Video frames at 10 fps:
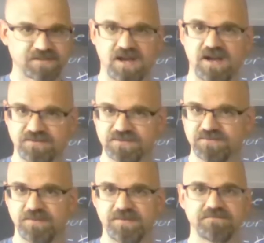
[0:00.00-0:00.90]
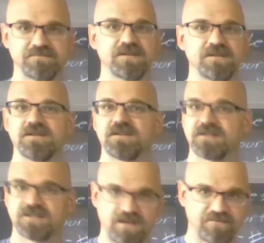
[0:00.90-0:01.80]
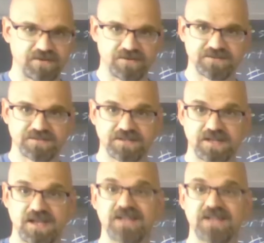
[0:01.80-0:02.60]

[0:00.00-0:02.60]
congresswomen, governors,